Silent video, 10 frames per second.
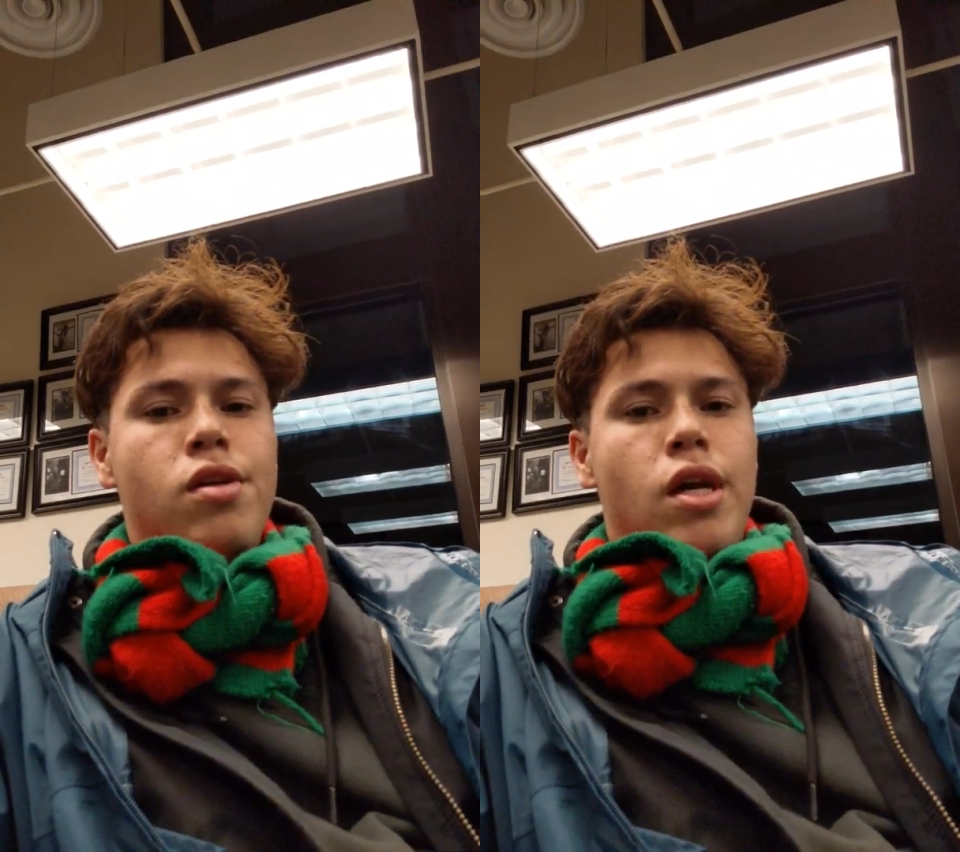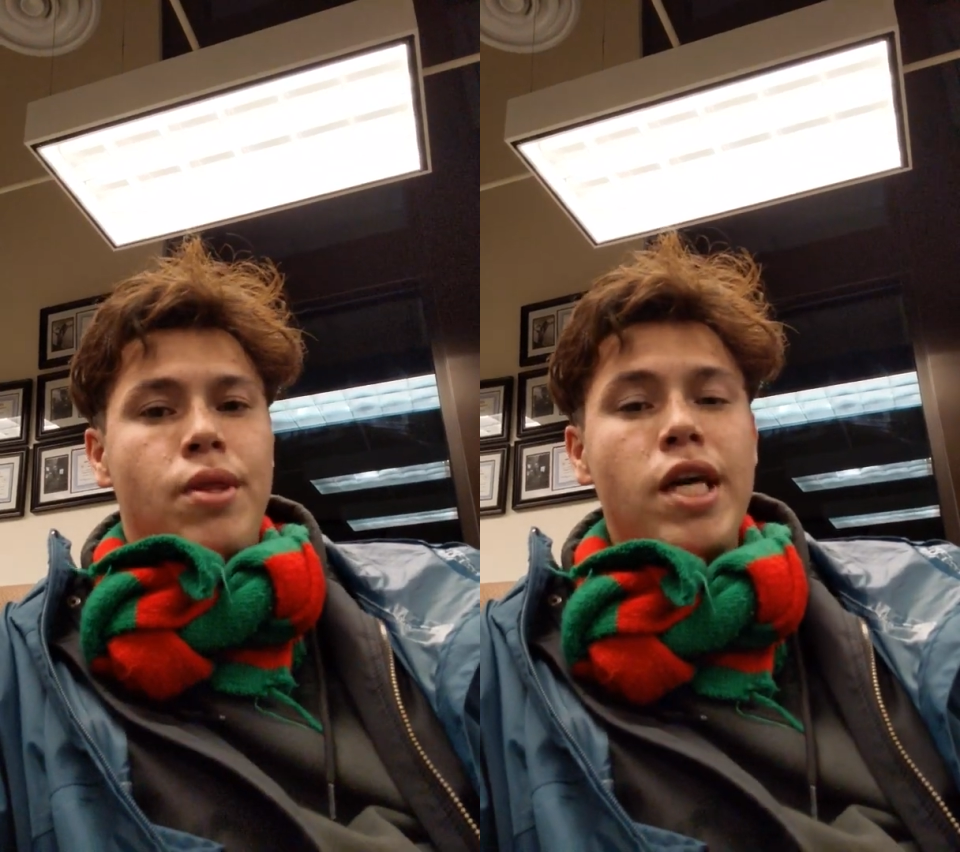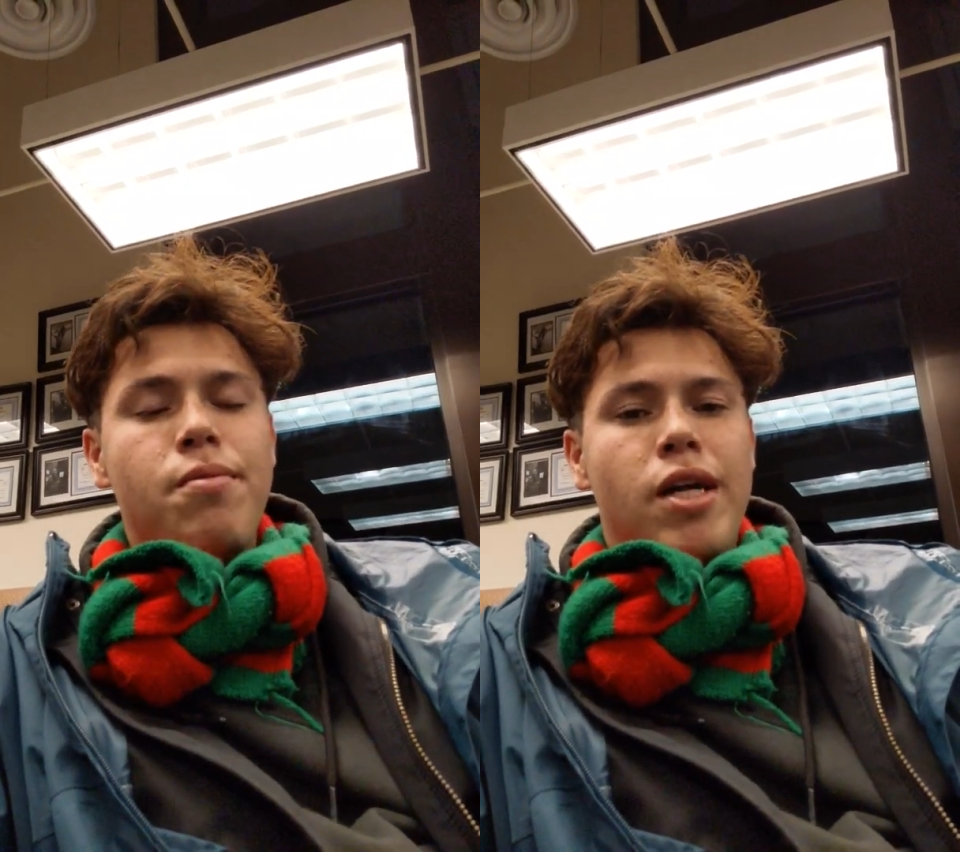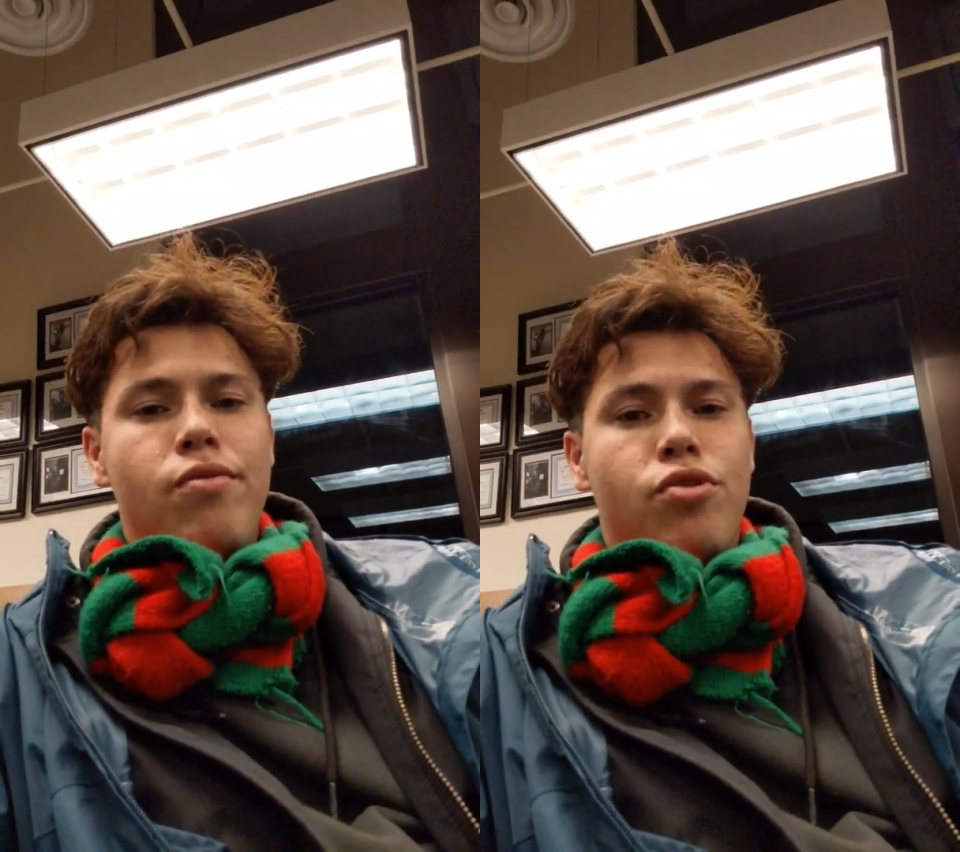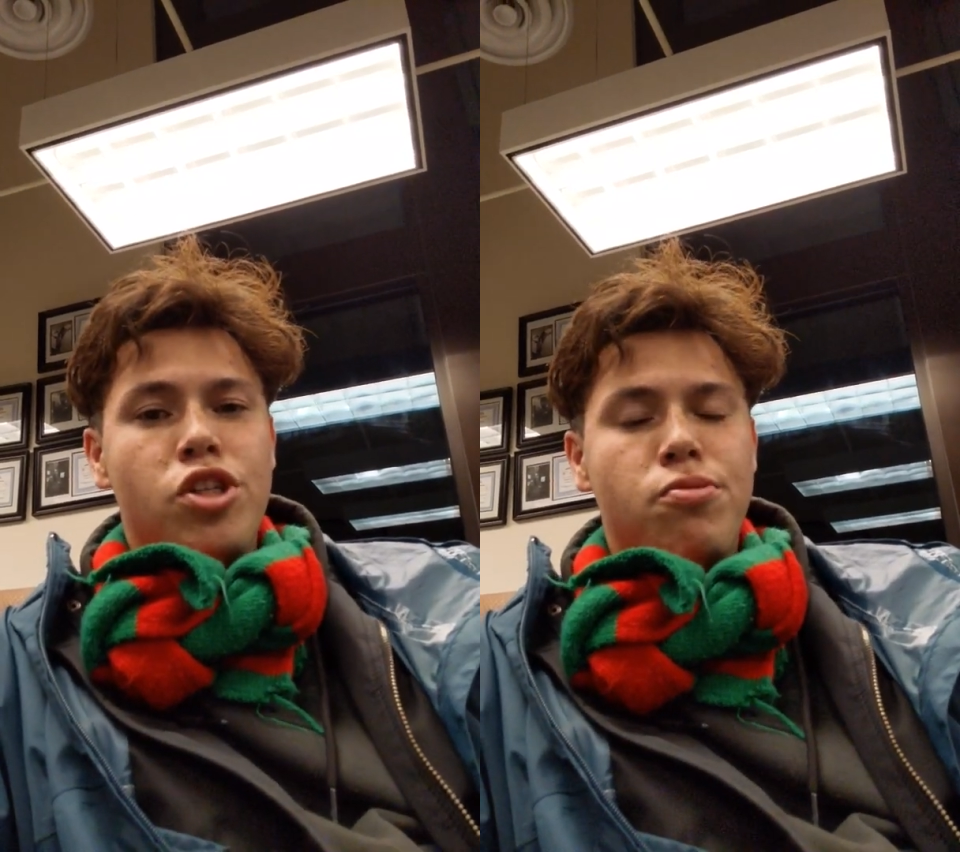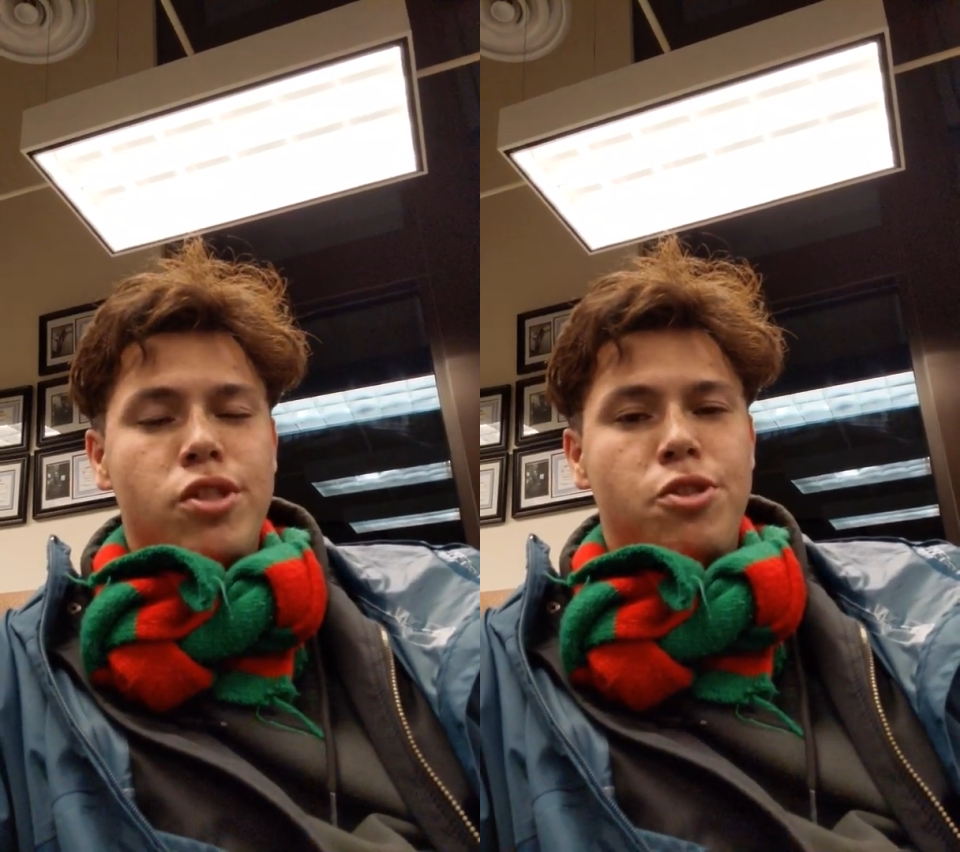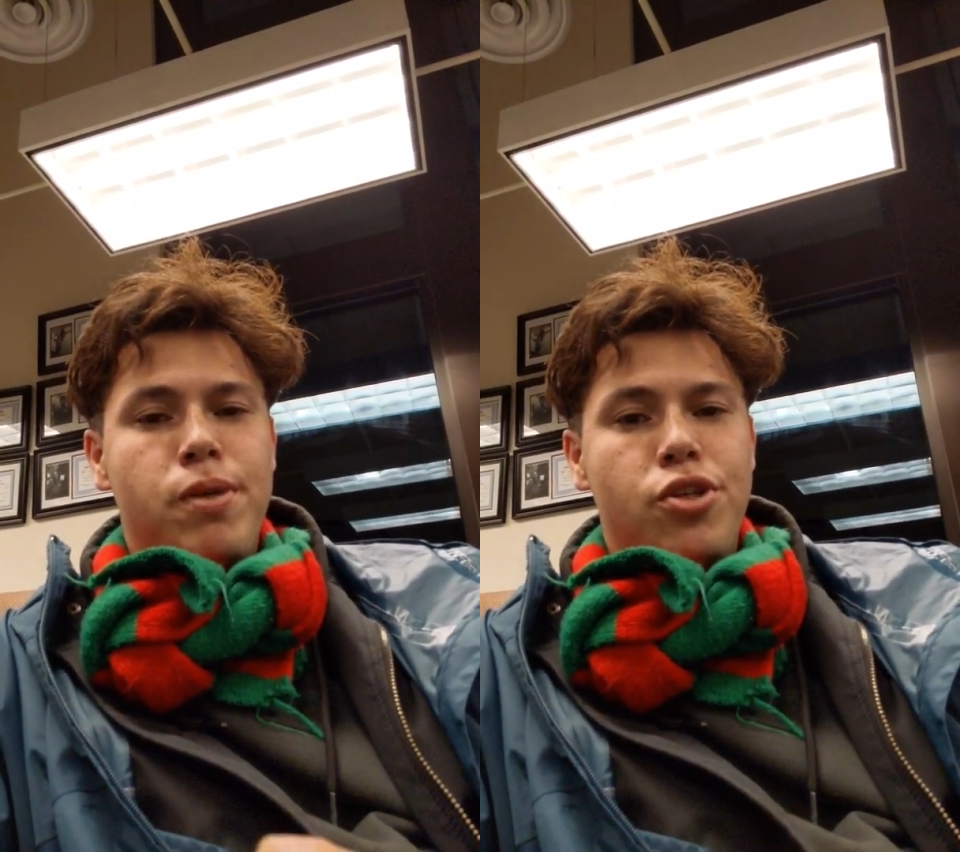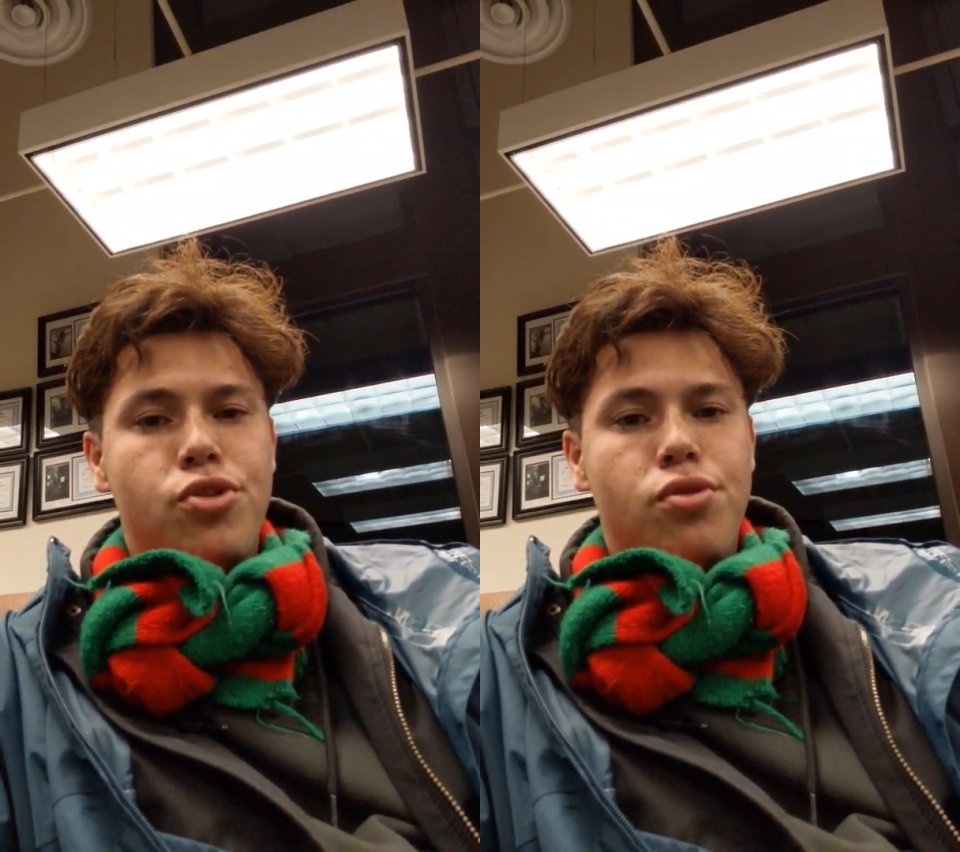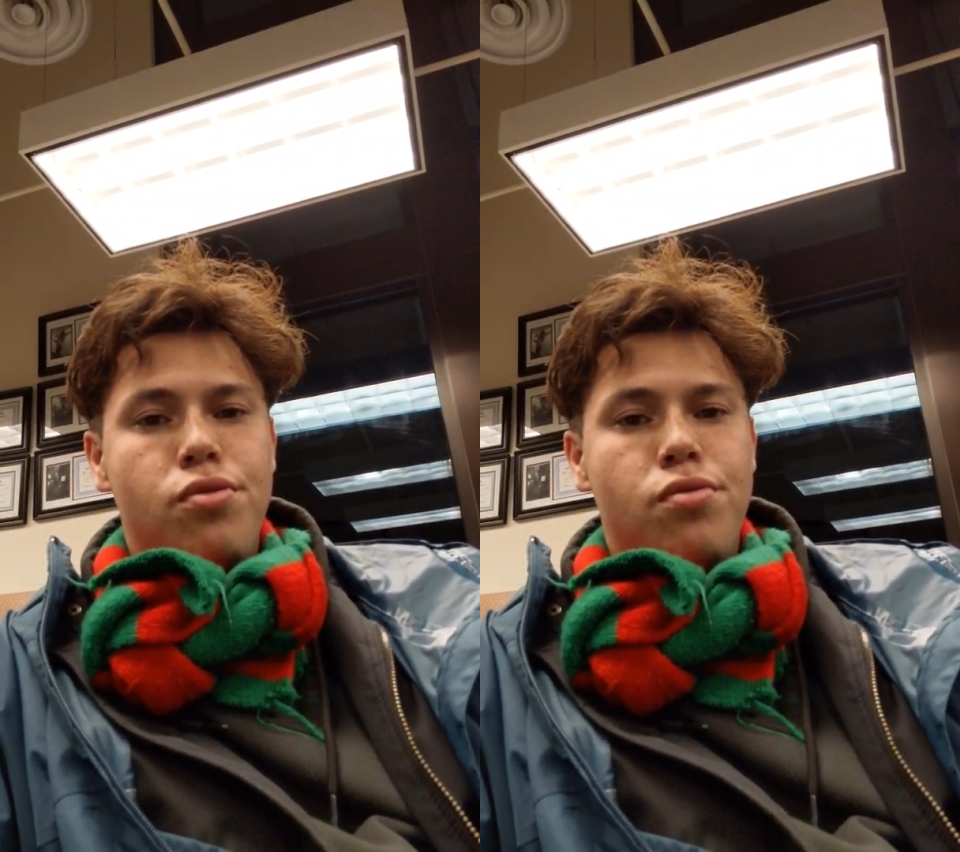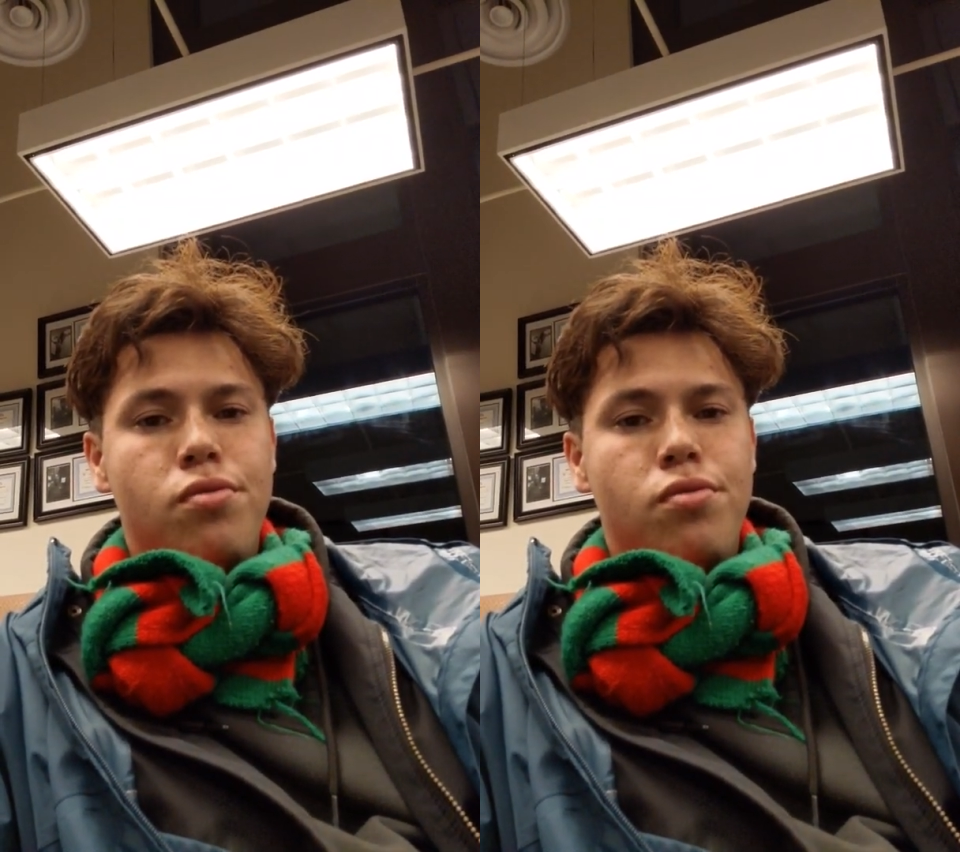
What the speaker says: And then I'm gonna have a Christmas special.